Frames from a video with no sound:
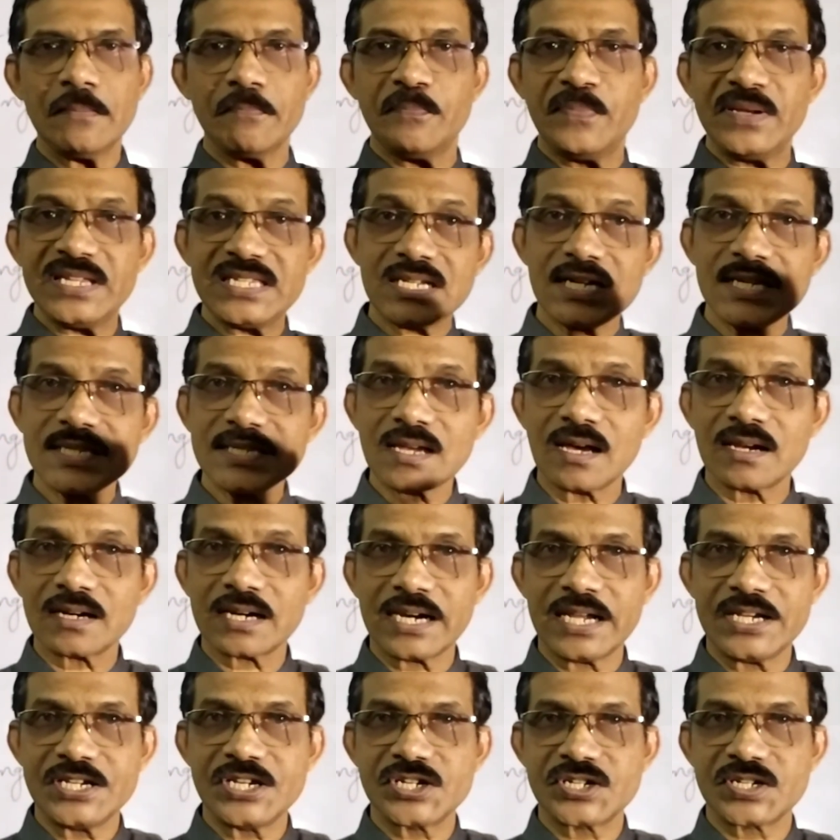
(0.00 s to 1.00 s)
Business
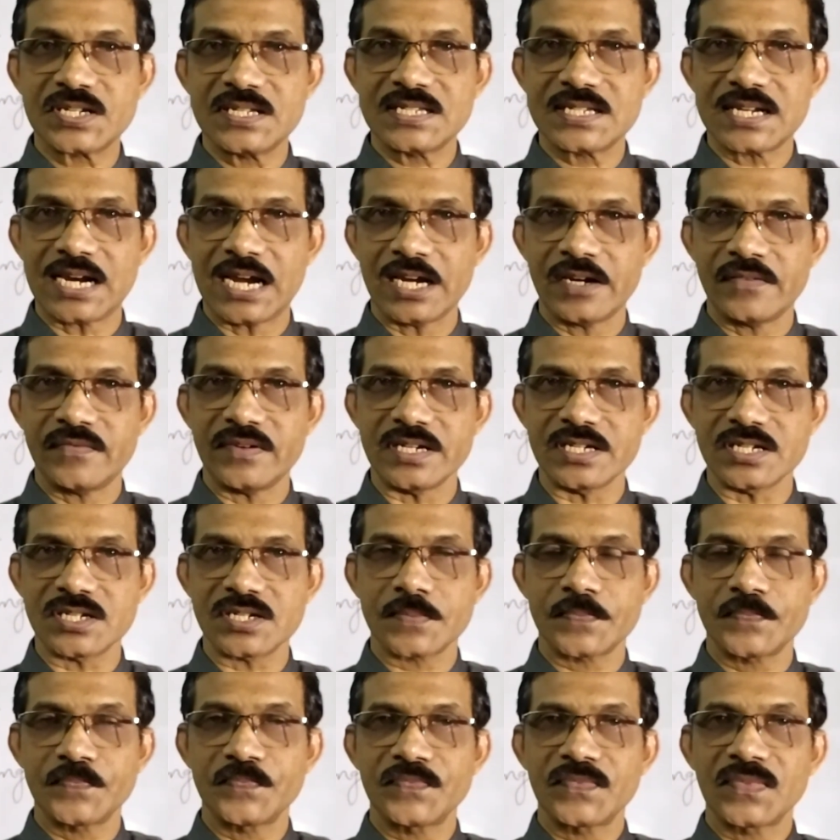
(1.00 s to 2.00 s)
organization's language.
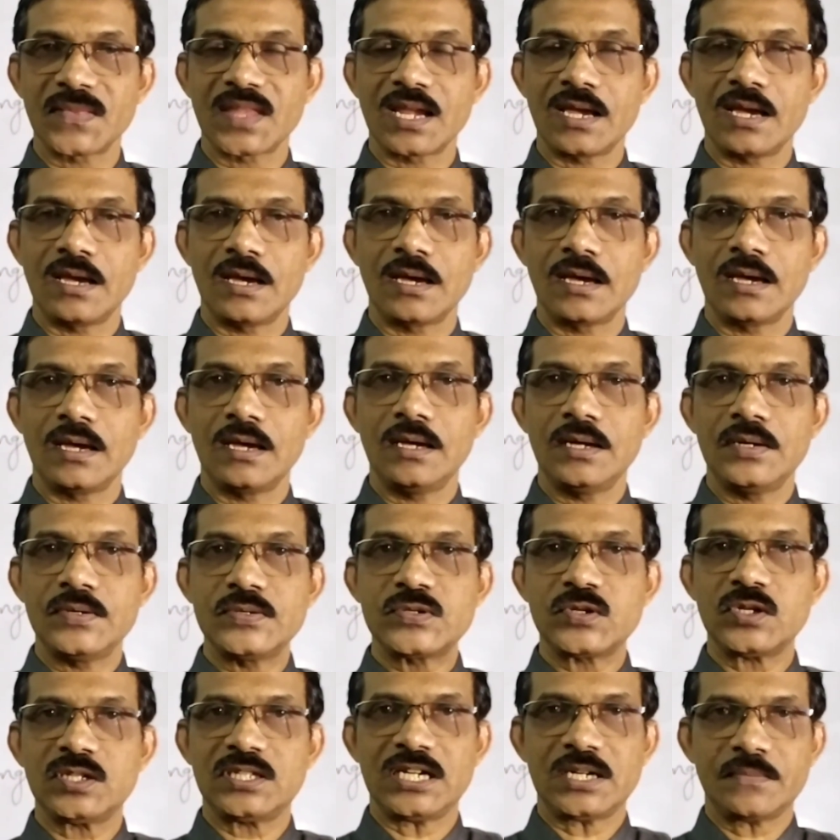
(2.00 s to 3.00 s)

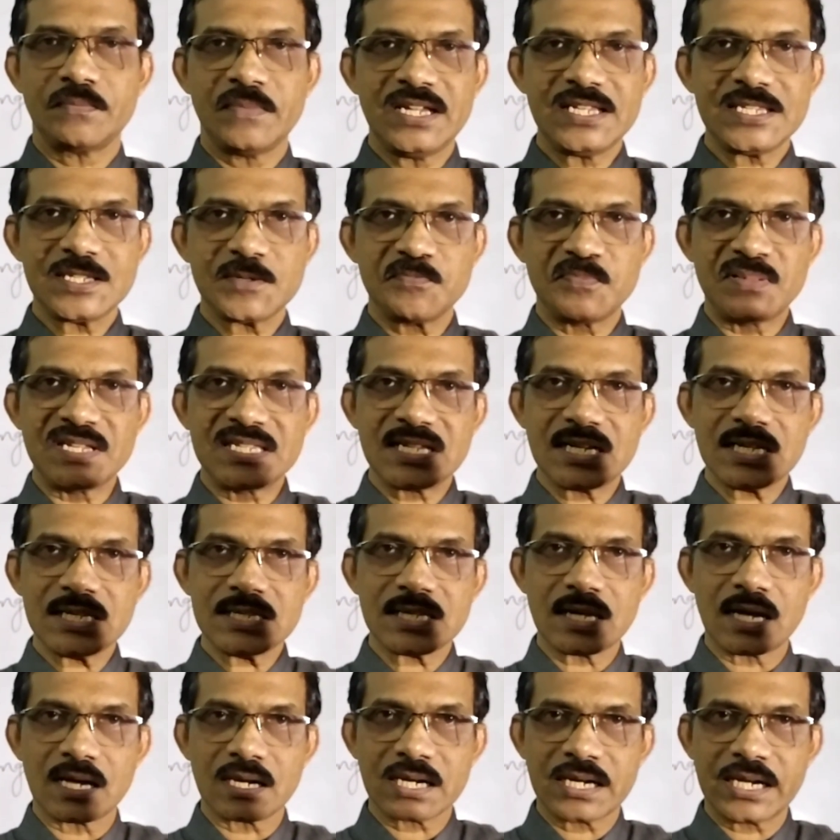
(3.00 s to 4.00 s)
So that means business
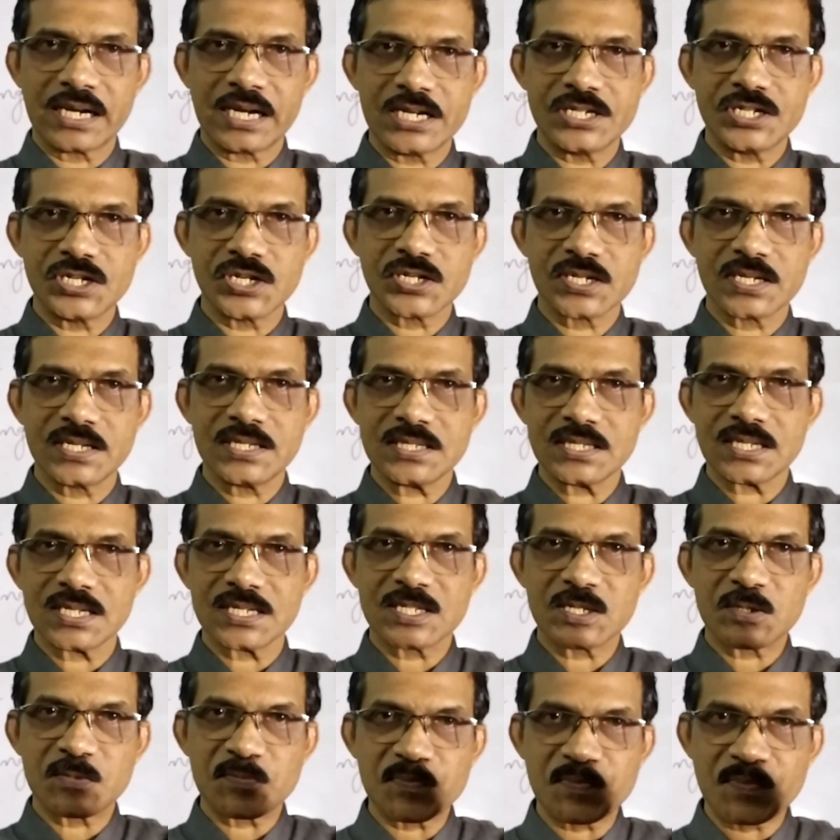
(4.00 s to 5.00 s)
organizations
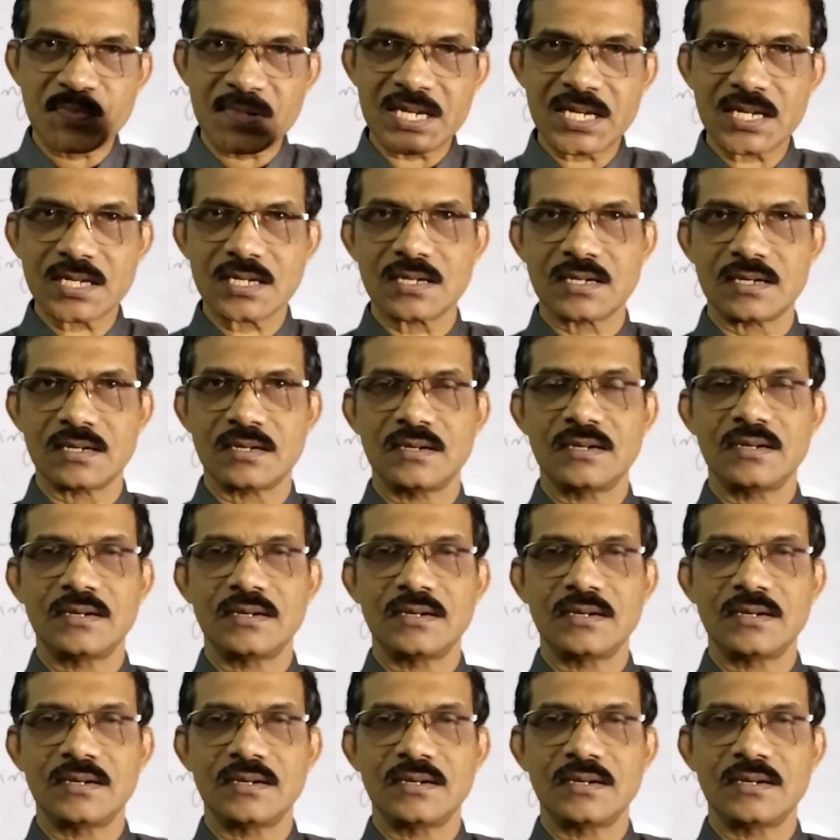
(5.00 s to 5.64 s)
speak